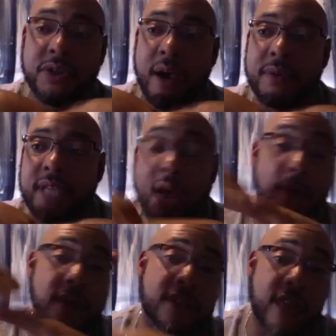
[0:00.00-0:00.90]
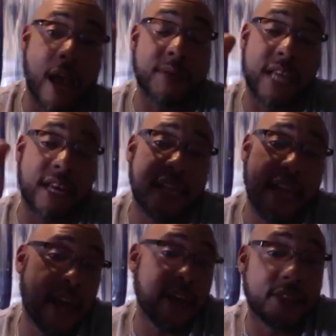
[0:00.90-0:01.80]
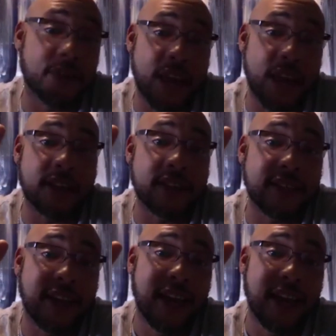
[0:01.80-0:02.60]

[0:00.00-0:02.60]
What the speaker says: I was actually headed to Vegas,